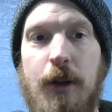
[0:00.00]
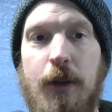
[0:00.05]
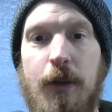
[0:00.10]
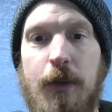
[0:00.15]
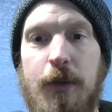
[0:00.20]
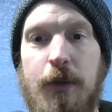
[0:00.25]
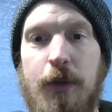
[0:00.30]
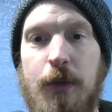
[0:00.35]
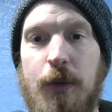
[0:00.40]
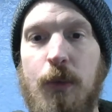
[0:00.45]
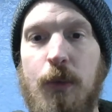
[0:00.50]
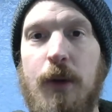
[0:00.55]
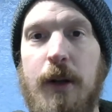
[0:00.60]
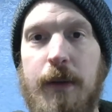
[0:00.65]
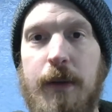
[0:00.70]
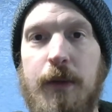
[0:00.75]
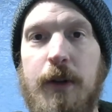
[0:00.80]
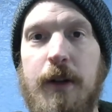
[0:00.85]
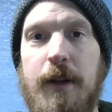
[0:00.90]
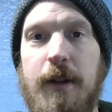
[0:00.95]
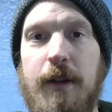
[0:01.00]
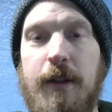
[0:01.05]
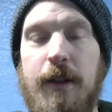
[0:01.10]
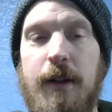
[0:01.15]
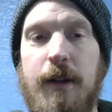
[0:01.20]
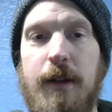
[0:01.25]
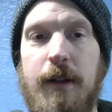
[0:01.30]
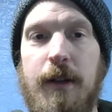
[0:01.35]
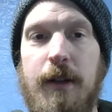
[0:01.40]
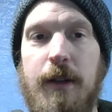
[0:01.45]
do whatever it is
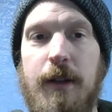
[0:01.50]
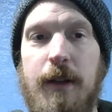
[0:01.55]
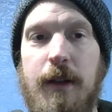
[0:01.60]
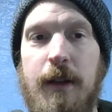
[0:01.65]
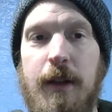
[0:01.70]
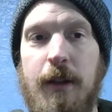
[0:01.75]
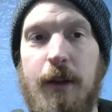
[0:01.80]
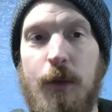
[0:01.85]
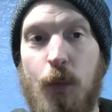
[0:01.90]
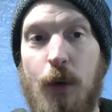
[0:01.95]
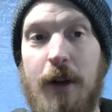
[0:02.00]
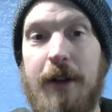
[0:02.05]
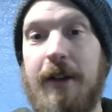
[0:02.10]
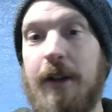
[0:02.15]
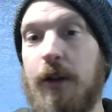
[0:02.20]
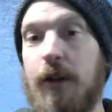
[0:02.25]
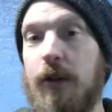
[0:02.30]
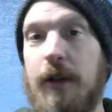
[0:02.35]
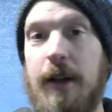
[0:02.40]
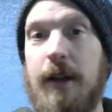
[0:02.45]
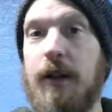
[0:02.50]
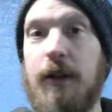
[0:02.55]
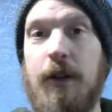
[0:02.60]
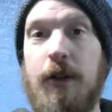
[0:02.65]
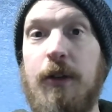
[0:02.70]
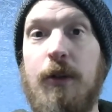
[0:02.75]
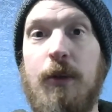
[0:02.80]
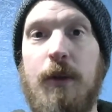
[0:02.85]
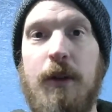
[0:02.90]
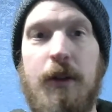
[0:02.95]
they're wanting or needing to
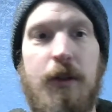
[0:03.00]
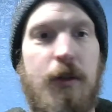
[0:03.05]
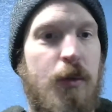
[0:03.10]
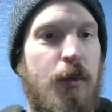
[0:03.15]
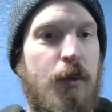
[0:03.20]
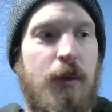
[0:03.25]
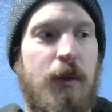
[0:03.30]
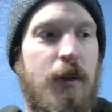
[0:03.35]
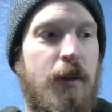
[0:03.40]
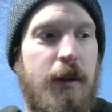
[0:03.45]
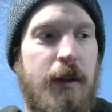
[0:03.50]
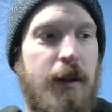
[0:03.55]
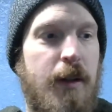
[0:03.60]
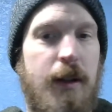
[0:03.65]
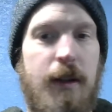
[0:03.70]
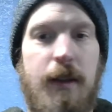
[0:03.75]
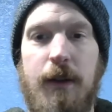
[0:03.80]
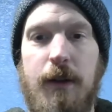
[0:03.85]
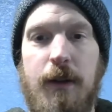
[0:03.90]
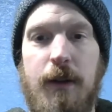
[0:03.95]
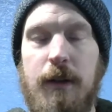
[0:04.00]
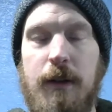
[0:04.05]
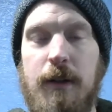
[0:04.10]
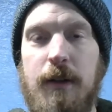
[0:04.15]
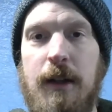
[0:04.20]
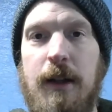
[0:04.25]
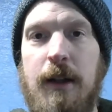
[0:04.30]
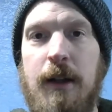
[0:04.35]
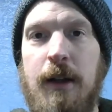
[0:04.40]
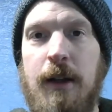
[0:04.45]
do in school or in their
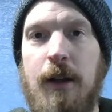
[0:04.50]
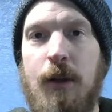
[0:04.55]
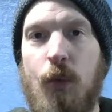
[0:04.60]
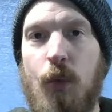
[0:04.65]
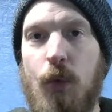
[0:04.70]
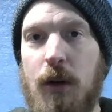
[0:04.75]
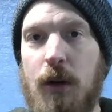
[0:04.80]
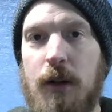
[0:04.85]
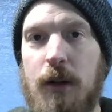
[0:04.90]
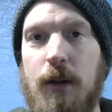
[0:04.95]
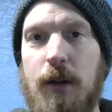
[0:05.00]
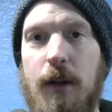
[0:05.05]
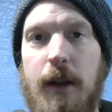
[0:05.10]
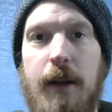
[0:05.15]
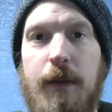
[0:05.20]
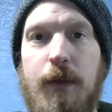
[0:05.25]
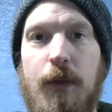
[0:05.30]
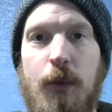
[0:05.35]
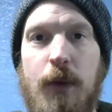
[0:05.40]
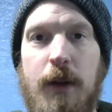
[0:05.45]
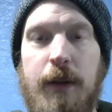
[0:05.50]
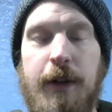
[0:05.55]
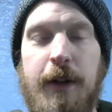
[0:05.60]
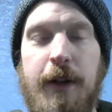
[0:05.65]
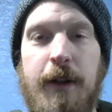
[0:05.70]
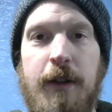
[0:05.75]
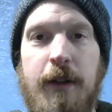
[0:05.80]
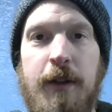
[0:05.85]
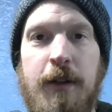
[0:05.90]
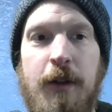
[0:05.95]
work or life or whatever it
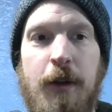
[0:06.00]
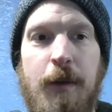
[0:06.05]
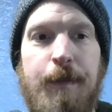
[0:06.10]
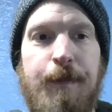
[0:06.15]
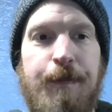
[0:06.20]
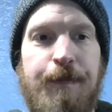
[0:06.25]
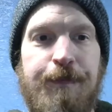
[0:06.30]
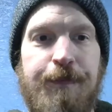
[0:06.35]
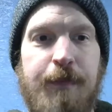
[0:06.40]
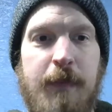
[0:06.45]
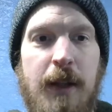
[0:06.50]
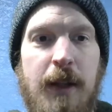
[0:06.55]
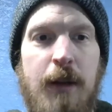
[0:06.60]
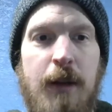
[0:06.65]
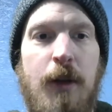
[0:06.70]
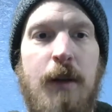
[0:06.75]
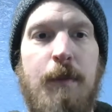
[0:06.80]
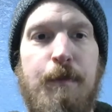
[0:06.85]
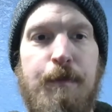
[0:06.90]
is. So anyway,